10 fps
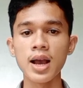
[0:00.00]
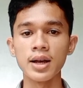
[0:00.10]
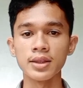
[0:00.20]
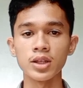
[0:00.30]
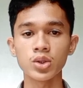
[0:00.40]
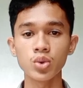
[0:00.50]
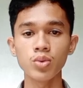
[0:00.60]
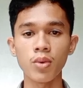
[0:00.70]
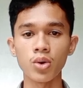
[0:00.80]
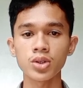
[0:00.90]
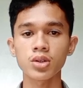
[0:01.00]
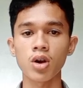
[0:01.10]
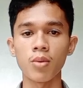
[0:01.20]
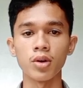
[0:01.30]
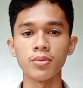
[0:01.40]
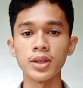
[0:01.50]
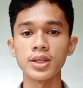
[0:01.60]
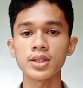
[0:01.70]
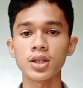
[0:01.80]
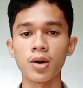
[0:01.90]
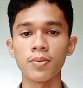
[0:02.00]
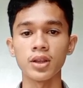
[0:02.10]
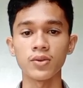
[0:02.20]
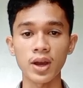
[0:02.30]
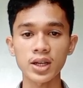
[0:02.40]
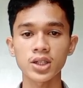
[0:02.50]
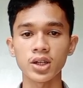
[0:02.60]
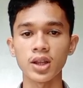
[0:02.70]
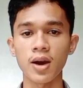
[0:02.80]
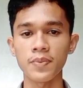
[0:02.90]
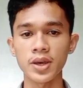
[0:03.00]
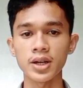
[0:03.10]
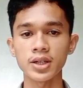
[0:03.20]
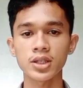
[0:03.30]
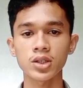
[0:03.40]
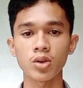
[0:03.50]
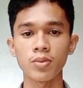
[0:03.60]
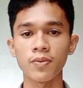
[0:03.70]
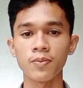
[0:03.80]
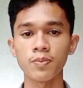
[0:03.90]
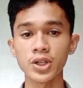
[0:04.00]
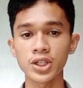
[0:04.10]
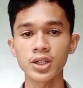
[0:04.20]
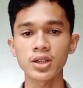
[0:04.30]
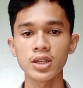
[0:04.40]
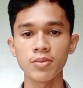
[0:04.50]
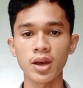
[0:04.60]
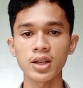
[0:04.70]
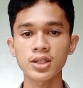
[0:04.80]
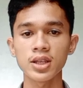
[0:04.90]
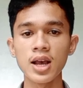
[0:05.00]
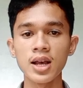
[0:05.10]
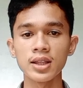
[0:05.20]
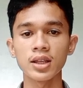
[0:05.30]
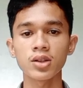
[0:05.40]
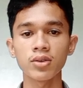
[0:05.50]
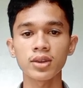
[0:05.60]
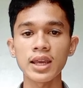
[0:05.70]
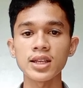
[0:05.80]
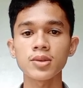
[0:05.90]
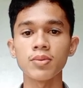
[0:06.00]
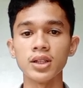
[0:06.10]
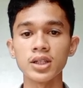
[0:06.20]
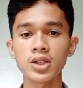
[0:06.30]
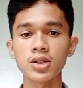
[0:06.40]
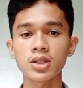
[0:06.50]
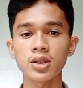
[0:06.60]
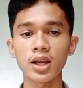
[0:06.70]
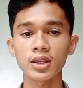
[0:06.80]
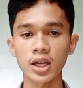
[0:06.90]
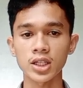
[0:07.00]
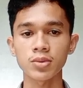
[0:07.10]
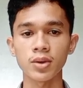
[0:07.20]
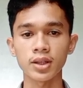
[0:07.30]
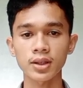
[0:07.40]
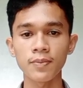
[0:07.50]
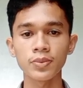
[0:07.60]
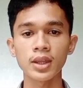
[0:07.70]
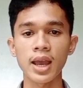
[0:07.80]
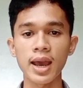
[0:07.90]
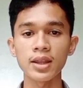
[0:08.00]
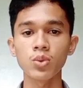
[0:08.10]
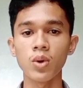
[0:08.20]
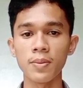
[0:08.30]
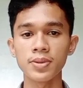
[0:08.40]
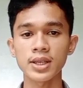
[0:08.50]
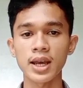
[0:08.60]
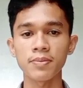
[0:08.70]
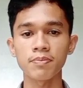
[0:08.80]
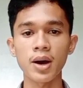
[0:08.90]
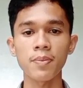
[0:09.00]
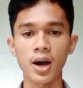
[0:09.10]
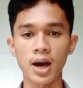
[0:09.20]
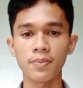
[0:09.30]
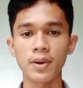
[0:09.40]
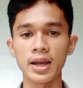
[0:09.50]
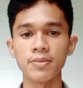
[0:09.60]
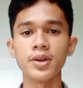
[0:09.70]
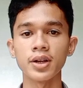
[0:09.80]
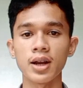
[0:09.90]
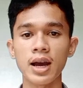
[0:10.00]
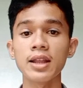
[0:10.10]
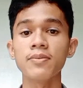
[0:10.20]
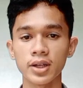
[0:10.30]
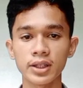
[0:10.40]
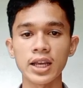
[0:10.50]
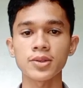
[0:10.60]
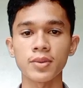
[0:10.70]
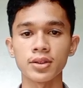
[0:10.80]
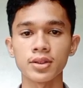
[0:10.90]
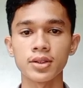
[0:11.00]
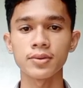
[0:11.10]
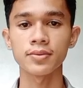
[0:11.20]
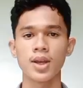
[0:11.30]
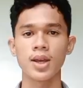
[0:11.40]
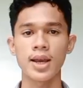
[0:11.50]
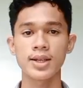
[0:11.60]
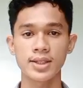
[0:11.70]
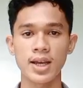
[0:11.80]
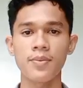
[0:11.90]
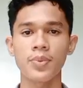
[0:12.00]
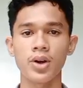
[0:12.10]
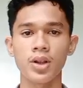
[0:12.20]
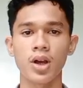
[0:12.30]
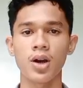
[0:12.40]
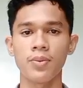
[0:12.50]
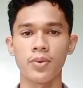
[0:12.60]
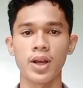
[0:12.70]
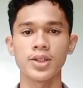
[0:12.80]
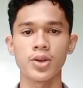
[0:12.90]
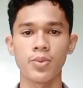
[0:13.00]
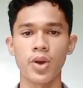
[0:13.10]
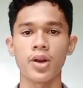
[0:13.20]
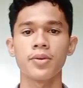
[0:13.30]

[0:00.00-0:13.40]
The two most common means of infection appears to be phishing emails that contains malicious attachment and website pop-up advertisement. Example of ransomware.